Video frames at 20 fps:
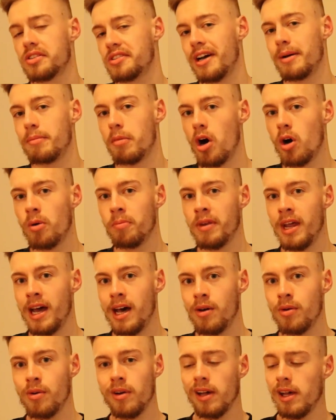so I'm home
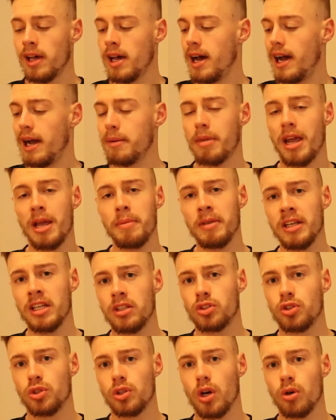now. I'm aiming
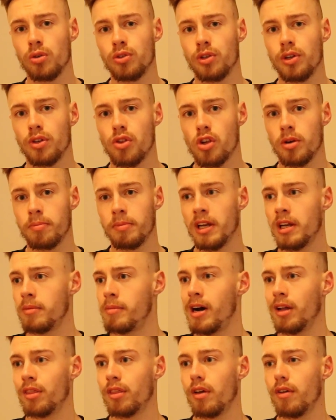to go to the gym in
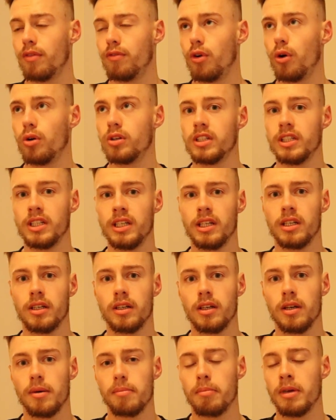about 30
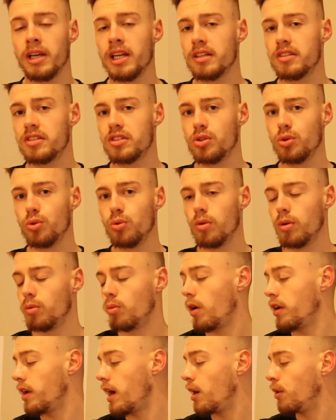minutes to
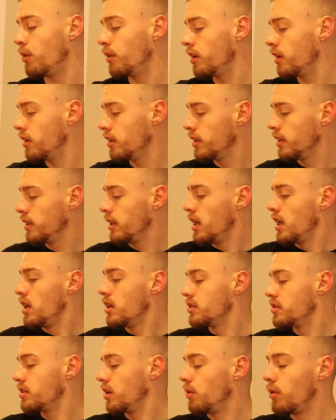1 hour.
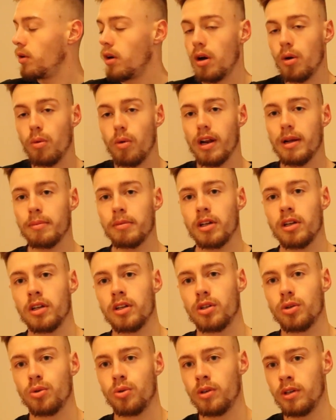So what I'm
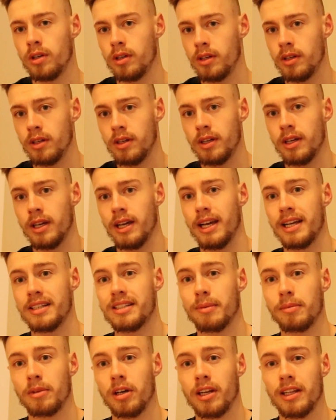gonna do is
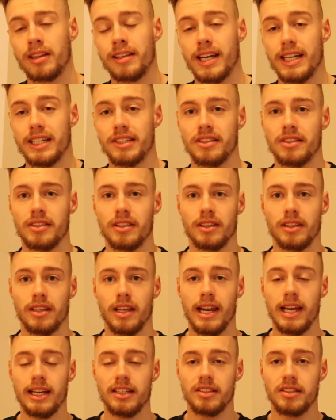I'm gonna test the
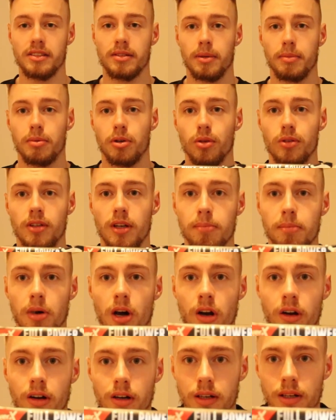next protein
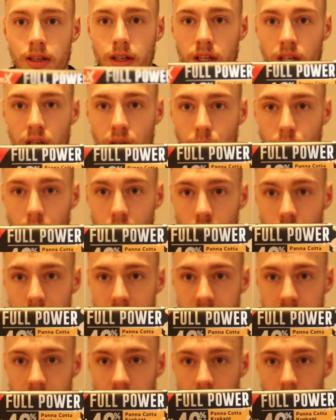bar, which
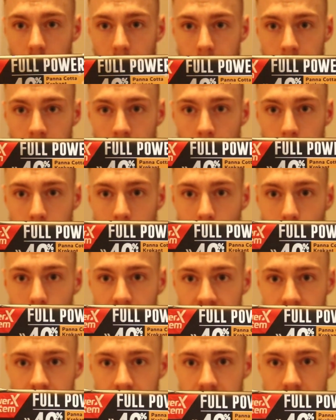is the Power
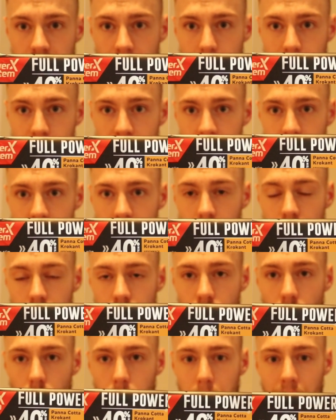Systems
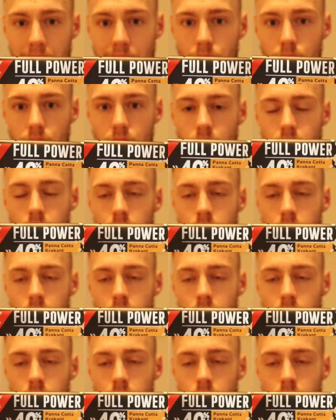Full Power